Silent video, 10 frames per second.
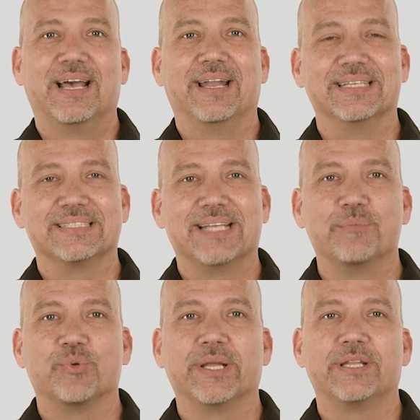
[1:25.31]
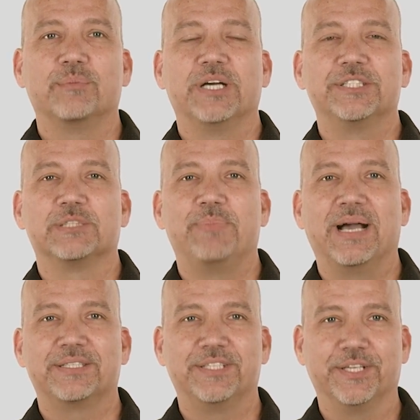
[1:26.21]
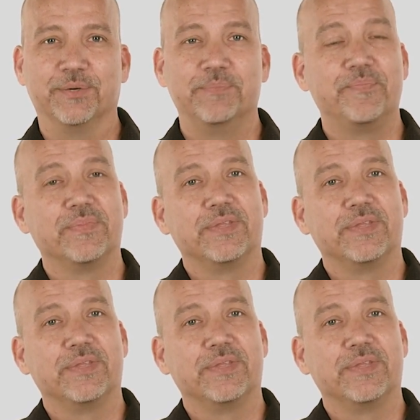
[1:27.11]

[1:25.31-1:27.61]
And as they bring their budgets back to you,